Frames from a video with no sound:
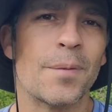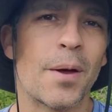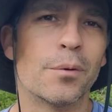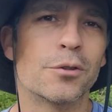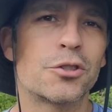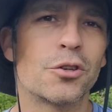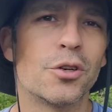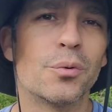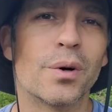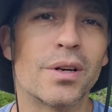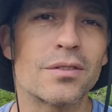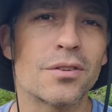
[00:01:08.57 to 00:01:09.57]
and we'll show you
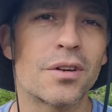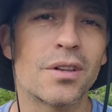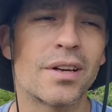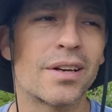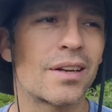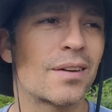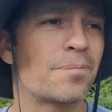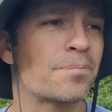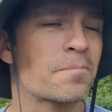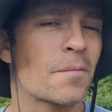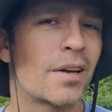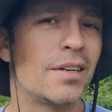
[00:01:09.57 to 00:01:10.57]
what it's looking like.
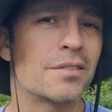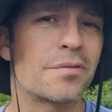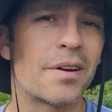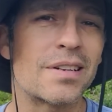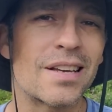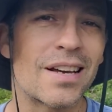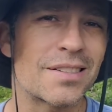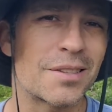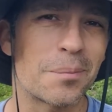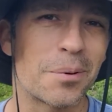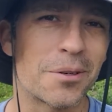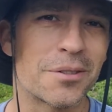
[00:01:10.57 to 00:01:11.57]
He's a
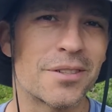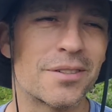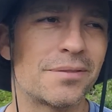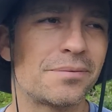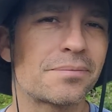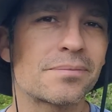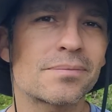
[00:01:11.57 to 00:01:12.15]
fantastic person,